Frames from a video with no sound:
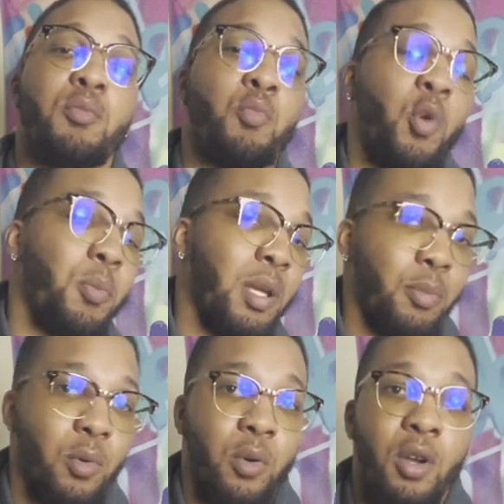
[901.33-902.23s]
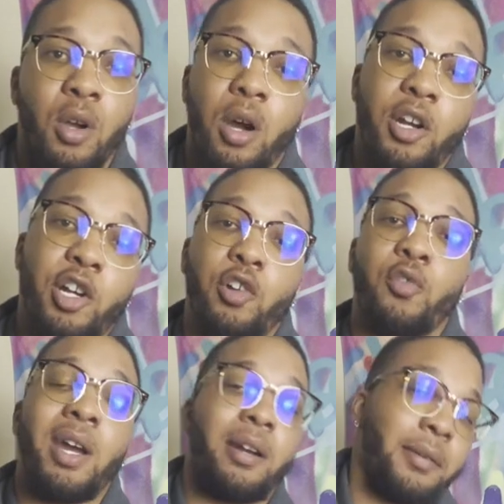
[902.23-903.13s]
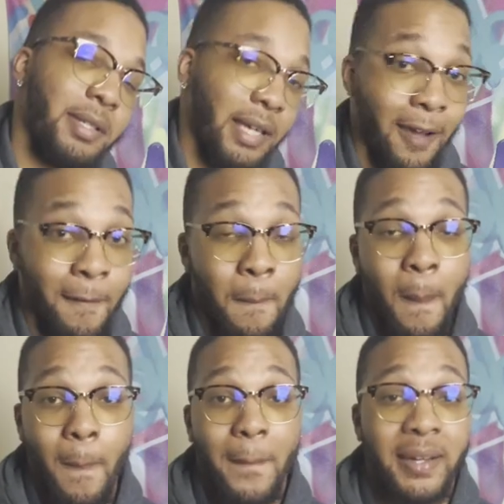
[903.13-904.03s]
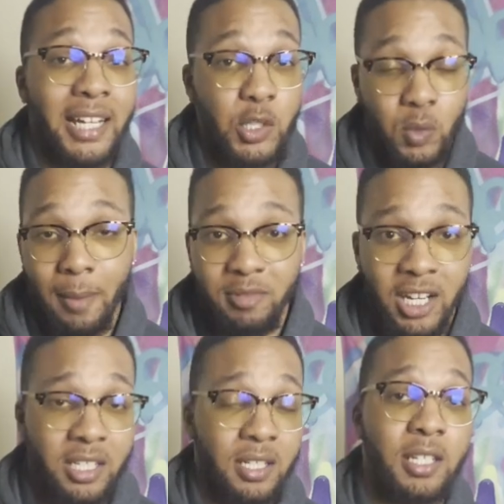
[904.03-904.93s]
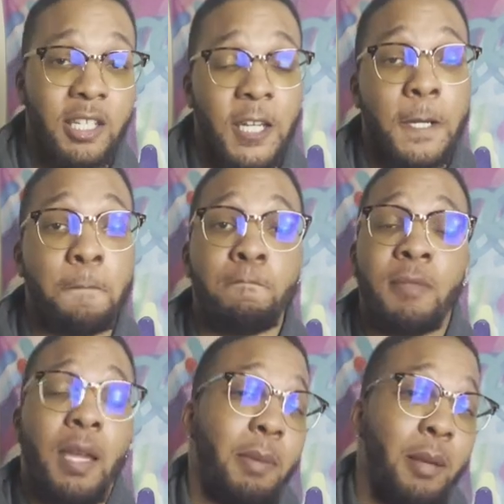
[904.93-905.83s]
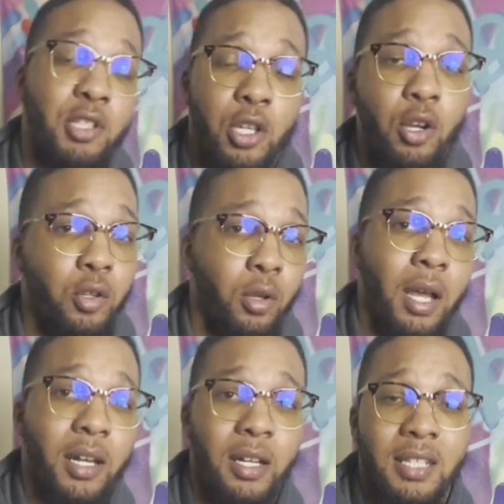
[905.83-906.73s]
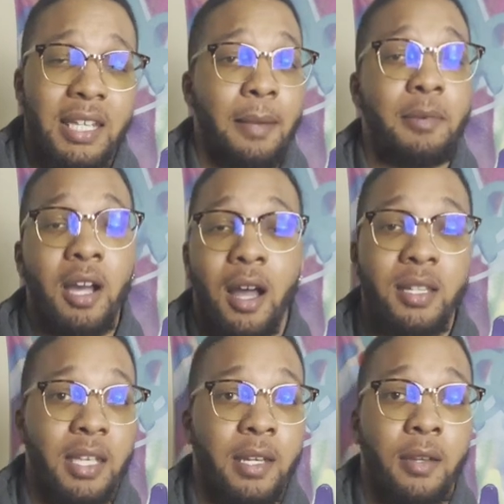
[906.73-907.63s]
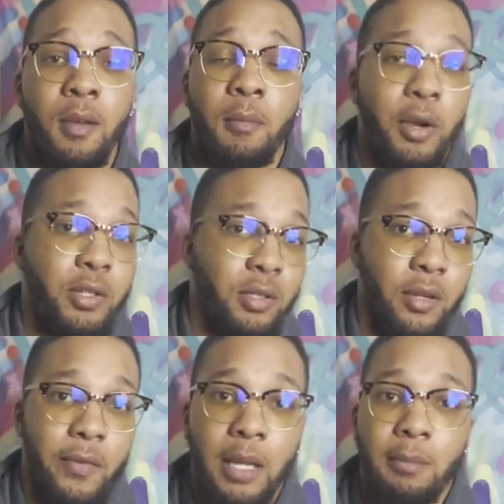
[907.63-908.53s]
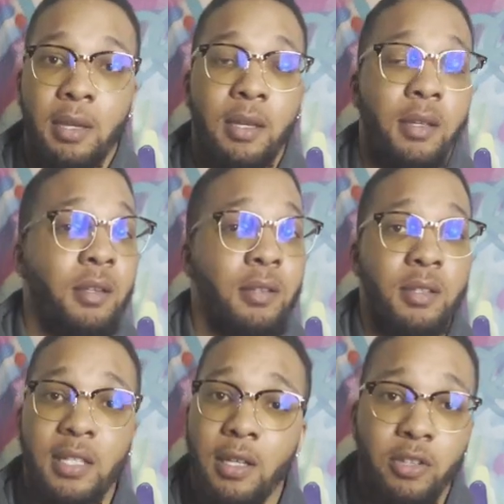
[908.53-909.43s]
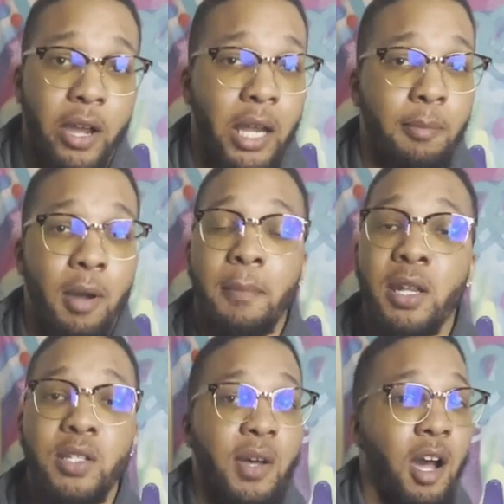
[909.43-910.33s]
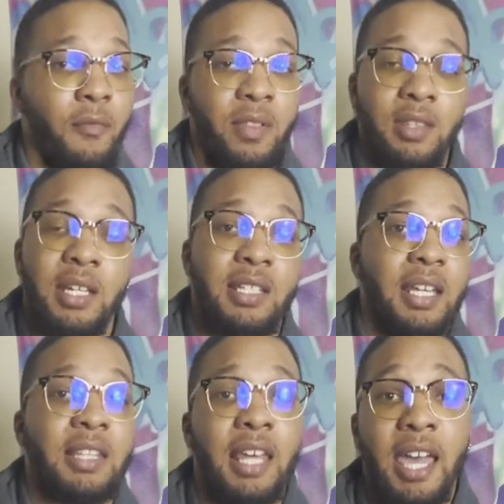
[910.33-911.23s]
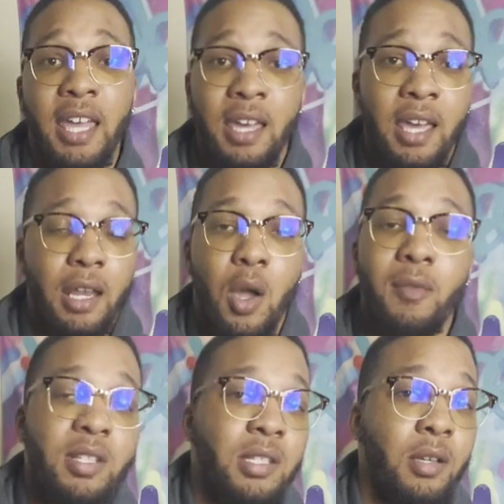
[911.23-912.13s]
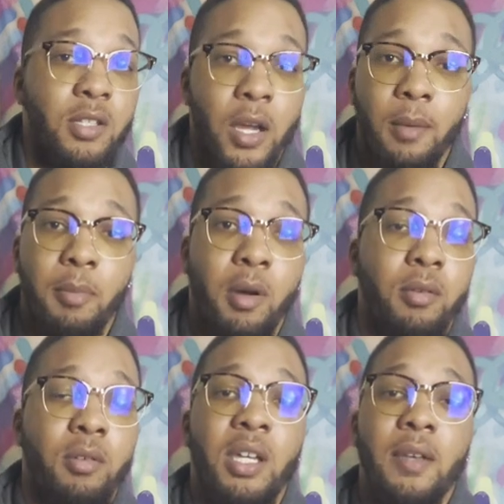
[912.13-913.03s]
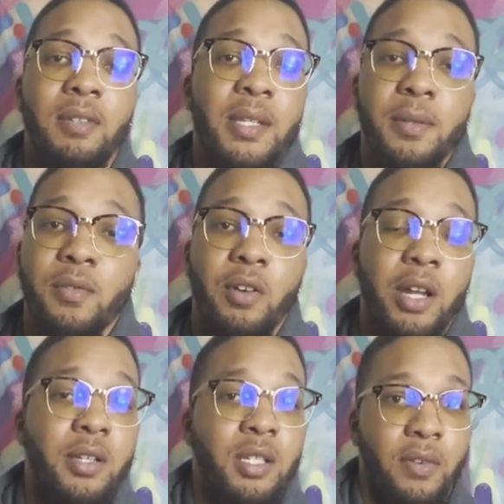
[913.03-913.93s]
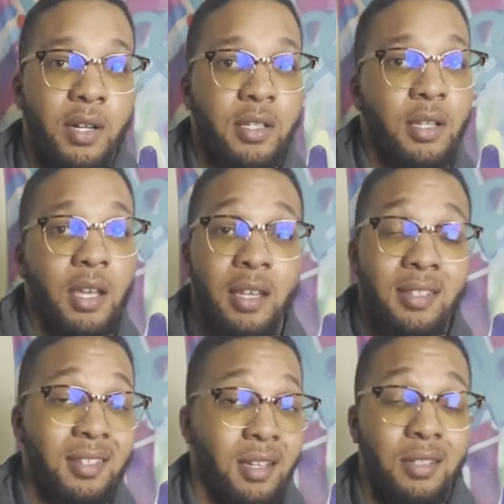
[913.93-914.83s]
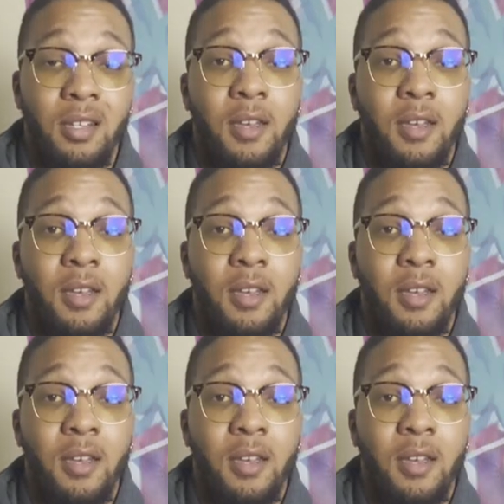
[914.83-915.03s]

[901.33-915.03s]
with more people on a greater scale. And that's why I'm changing this here. But I'm still gonna do a lot of the same content, personal development, still talking about mental health and things like that. And I'll even still talk about, you know, give tips for introverts and such,